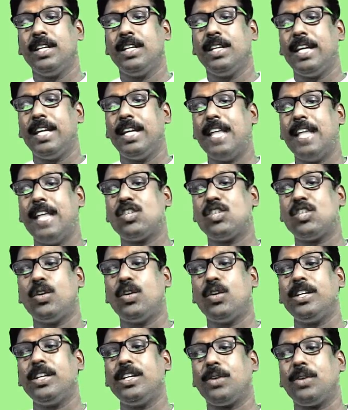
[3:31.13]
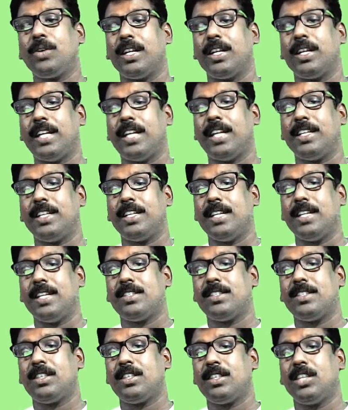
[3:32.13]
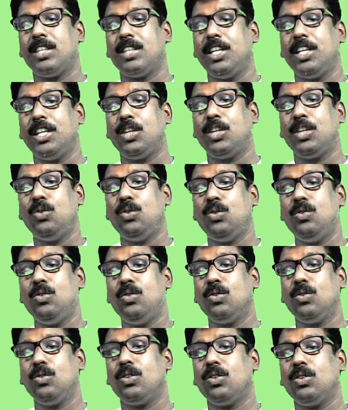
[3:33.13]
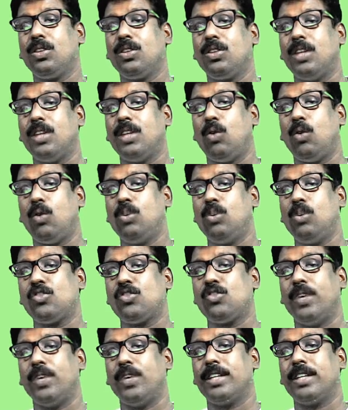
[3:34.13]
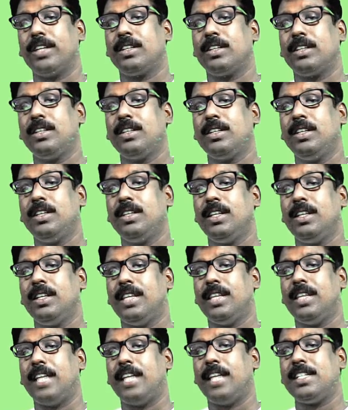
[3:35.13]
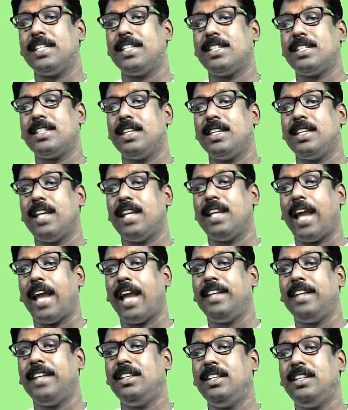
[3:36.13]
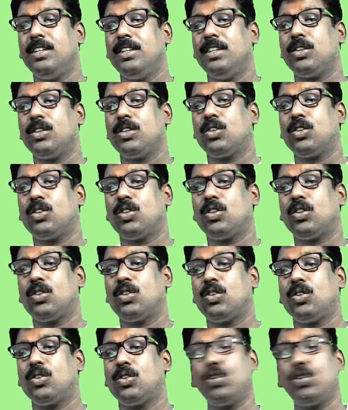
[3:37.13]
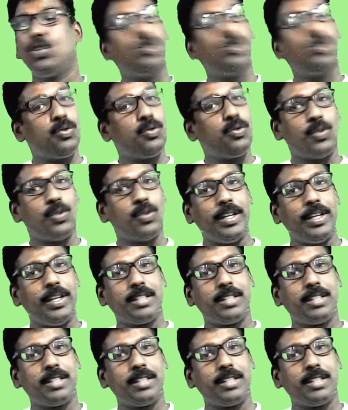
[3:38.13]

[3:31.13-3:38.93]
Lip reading: A square you can write it as 3q the whole square, that is 9q square.